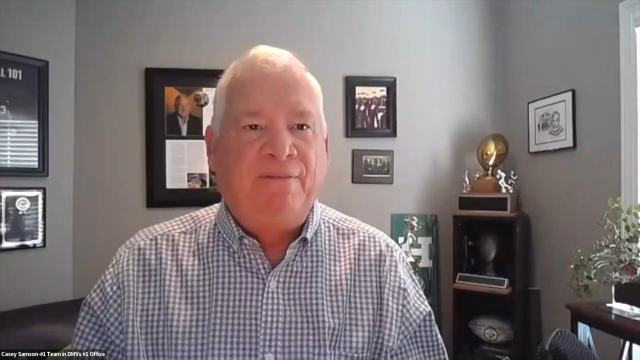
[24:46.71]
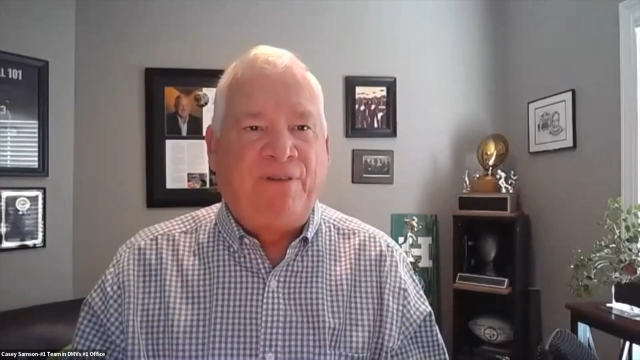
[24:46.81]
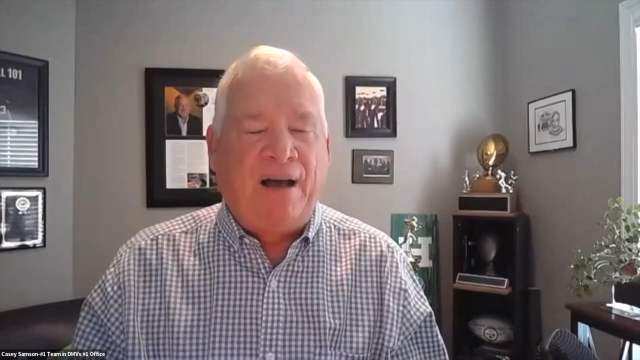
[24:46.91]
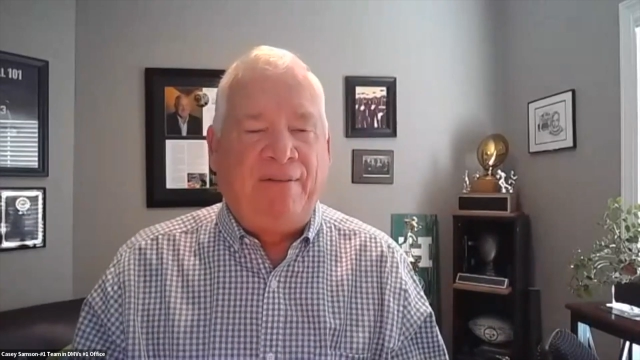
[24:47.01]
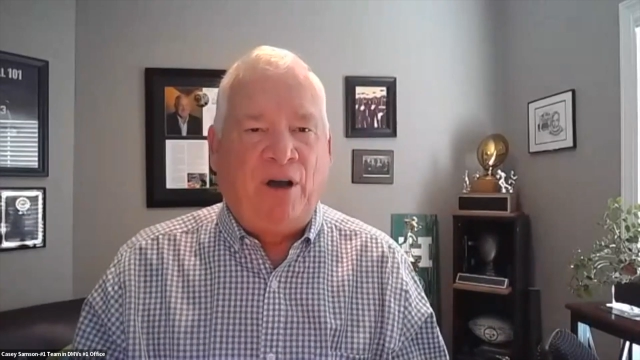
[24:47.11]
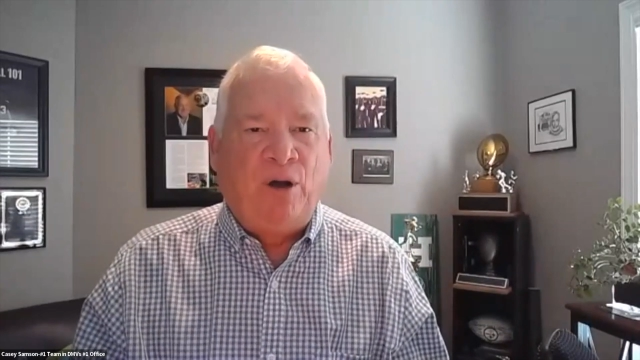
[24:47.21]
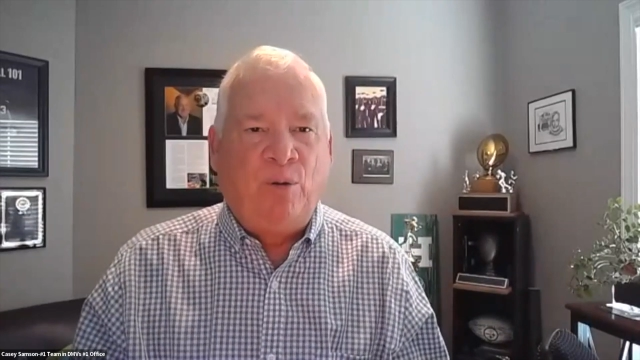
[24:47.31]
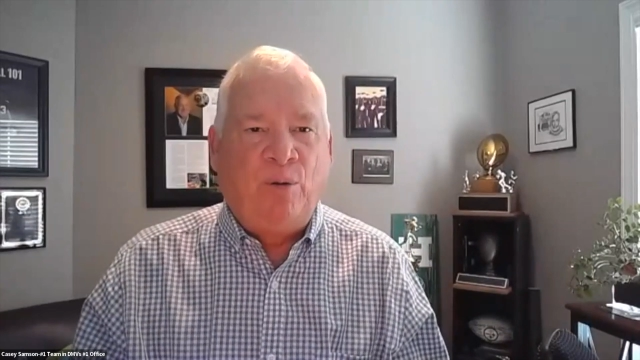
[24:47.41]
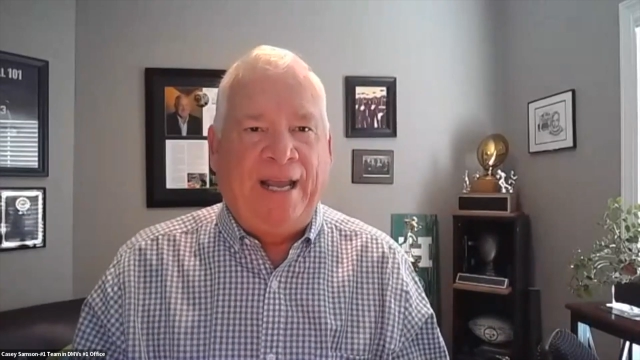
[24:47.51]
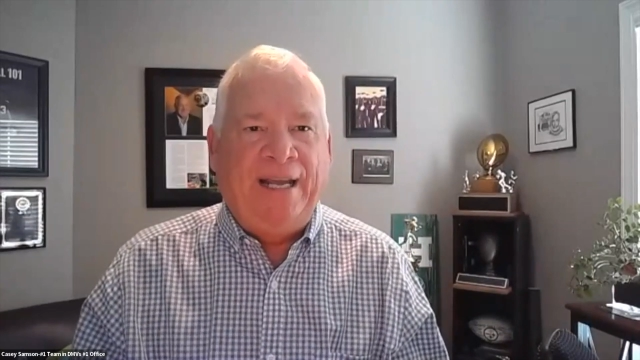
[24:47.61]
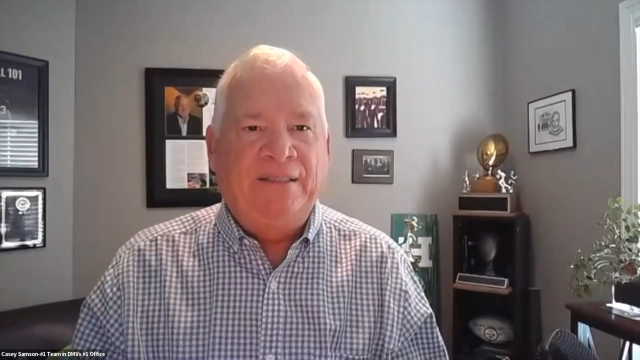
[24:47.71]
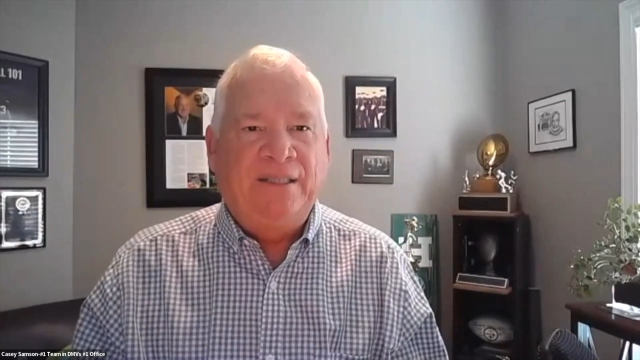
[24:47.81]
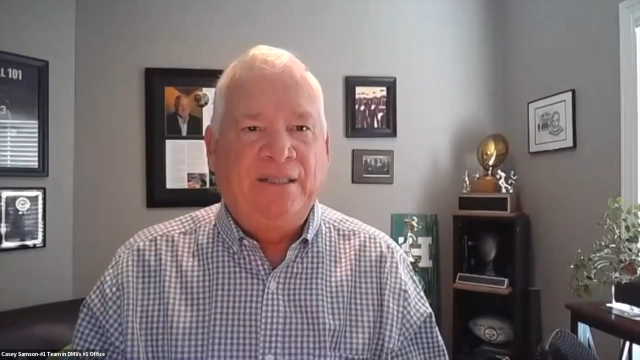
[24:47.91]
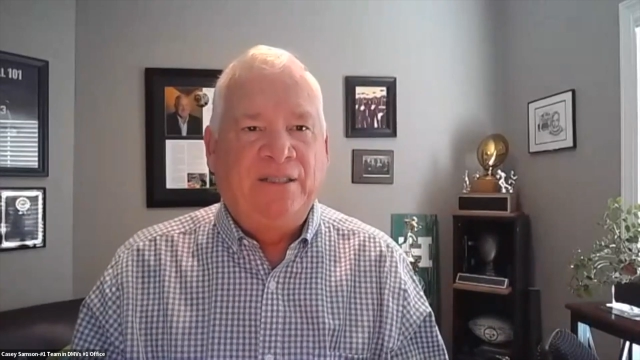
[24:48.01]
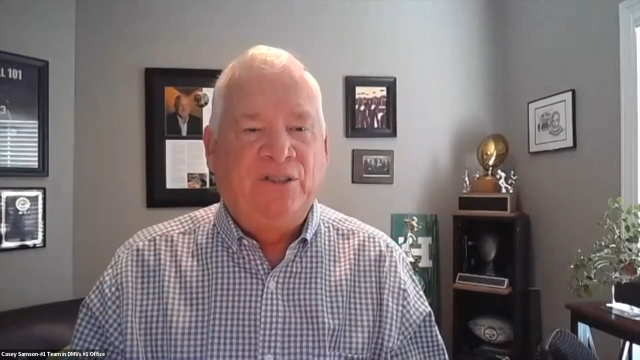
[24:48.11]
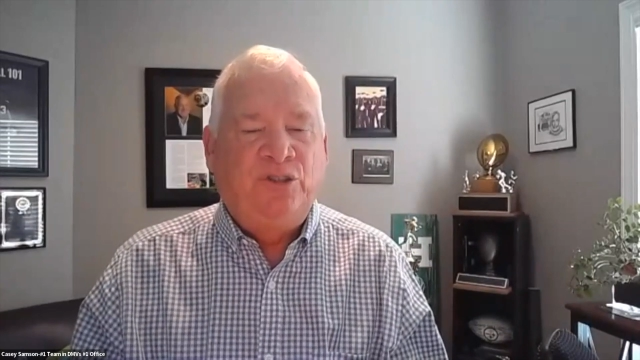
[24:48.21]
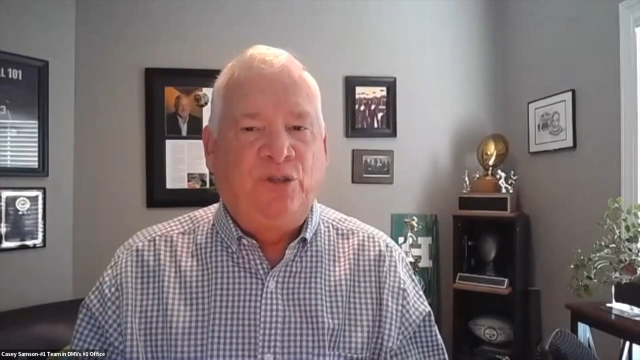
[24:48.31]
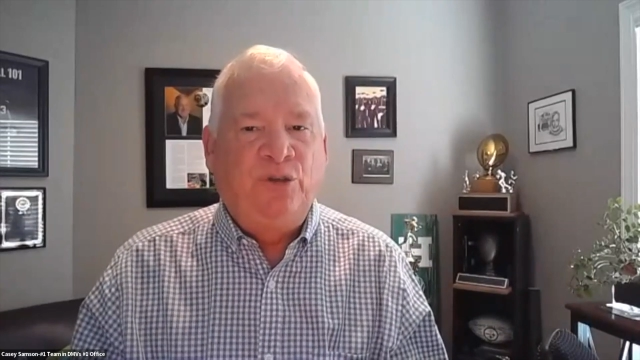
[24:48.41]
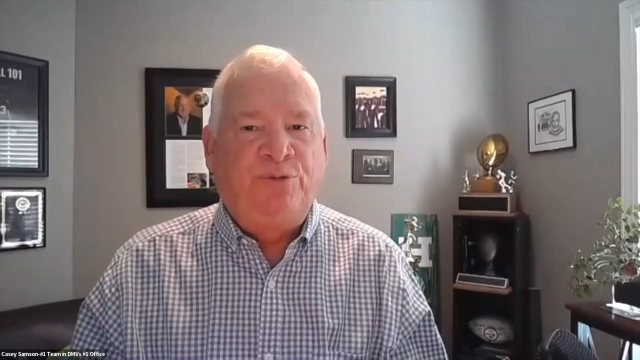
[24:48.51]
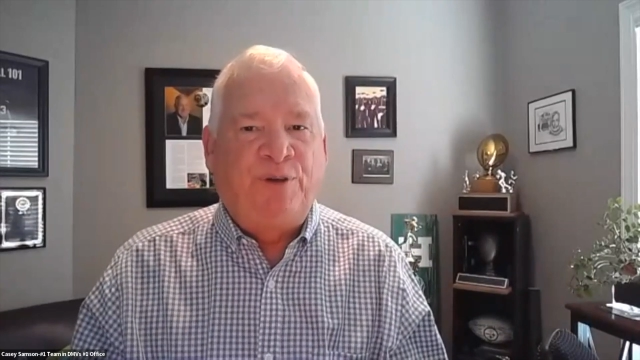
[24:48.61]
508
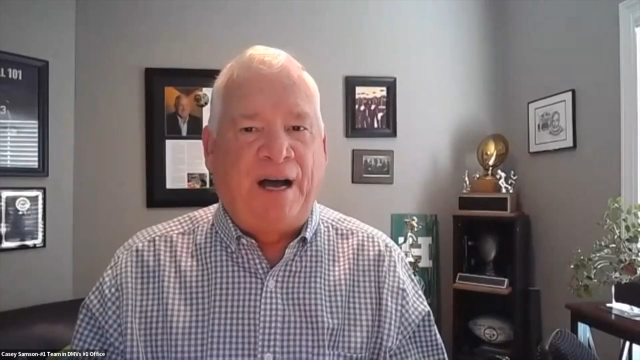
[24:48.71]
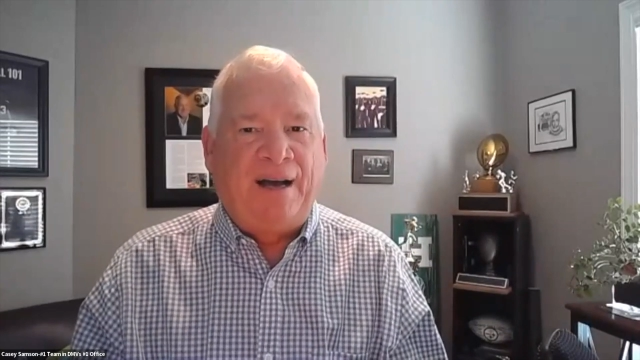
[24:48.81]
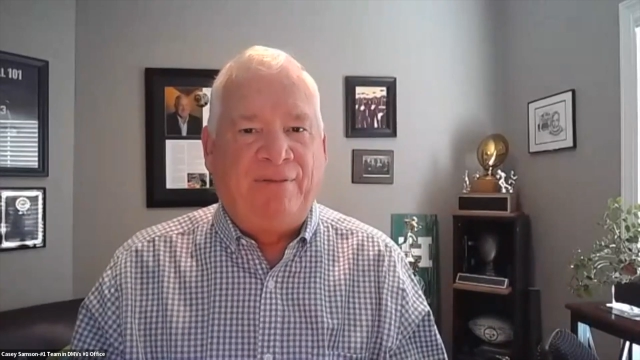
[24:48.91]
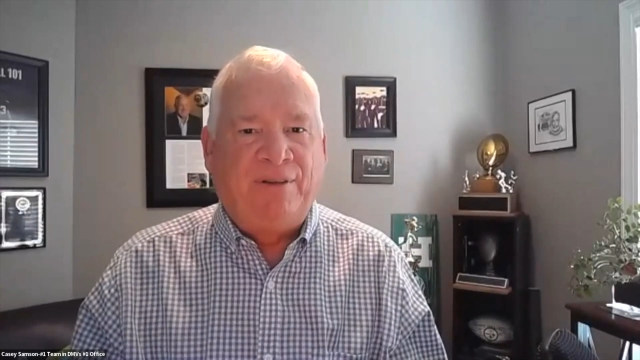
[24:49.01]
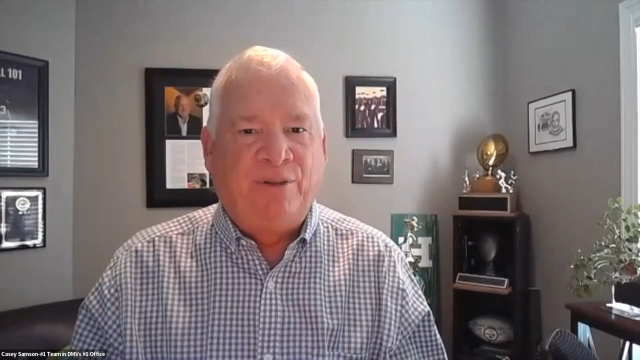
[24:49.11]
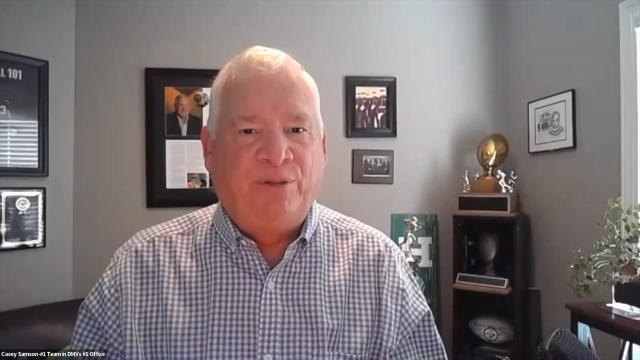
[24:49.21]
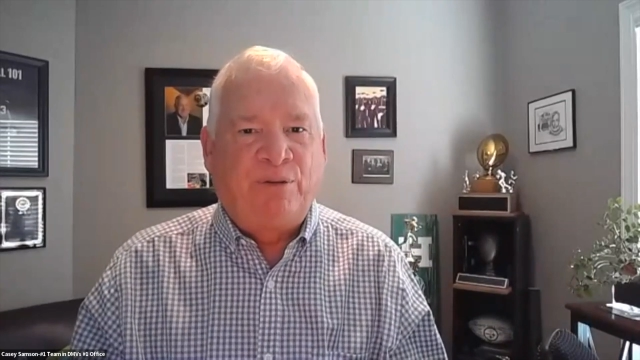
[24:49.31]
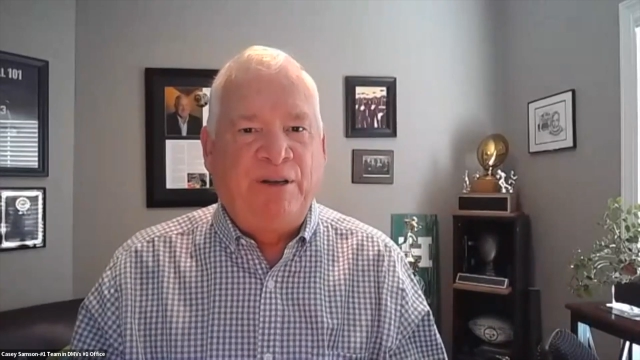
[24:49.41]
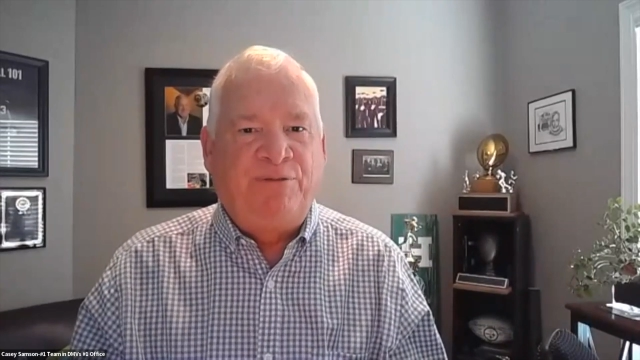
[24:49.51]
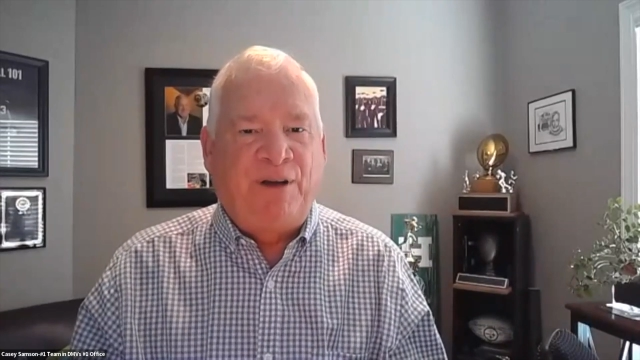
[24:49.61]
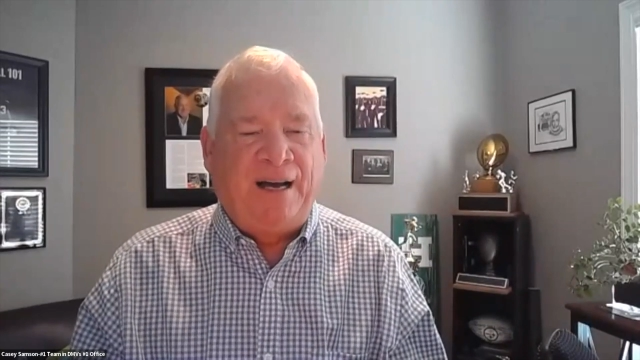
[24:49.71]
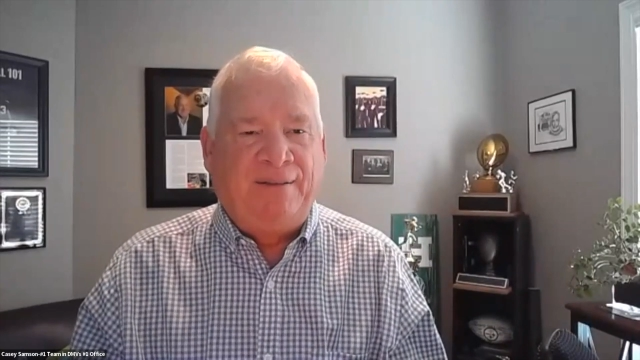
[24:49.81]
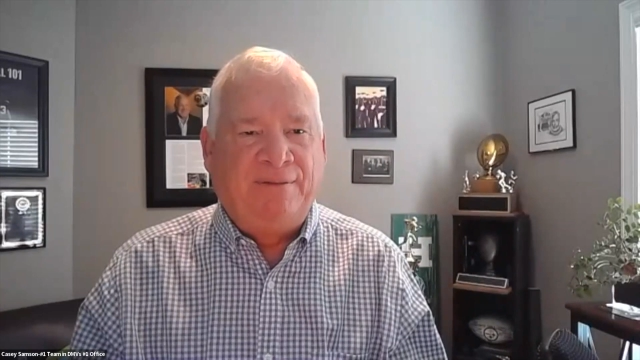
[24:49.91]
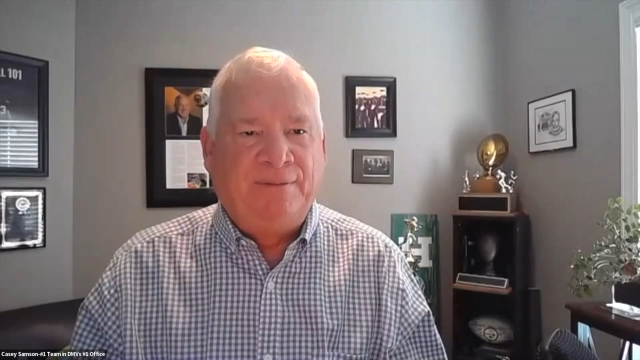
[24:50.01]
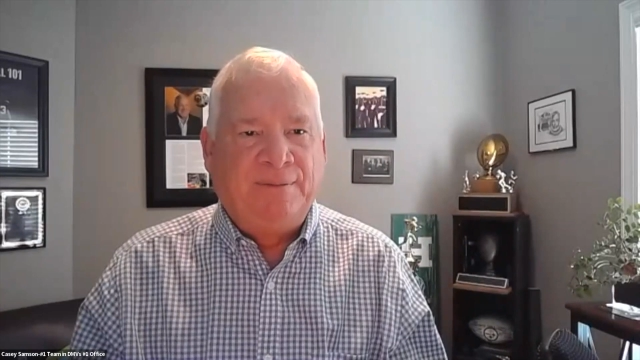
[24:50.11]
2535.